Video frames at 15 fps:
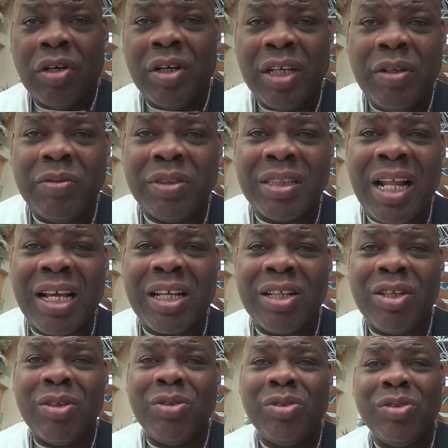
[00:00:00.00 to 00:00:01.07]
was
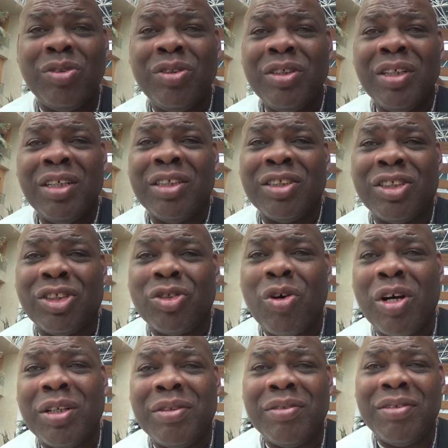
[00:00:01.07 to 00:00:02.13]
a little
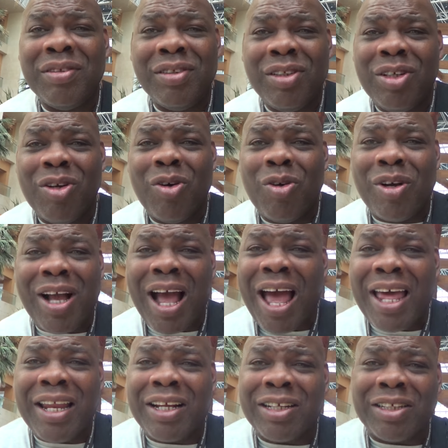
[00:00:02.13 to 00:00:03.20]
short,
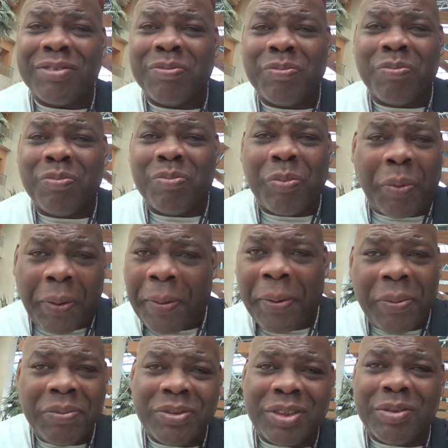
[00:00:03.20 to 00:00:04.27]
guy that
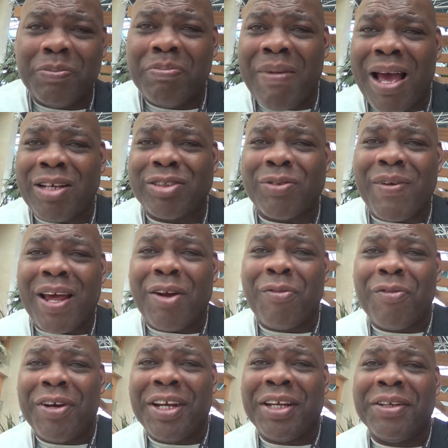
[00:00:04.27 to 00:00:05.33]
could bounce around
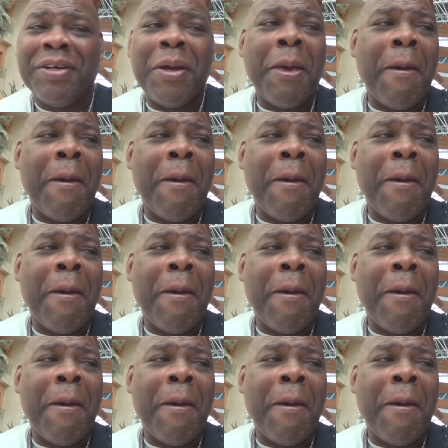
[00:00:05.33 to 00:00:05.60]
the ring.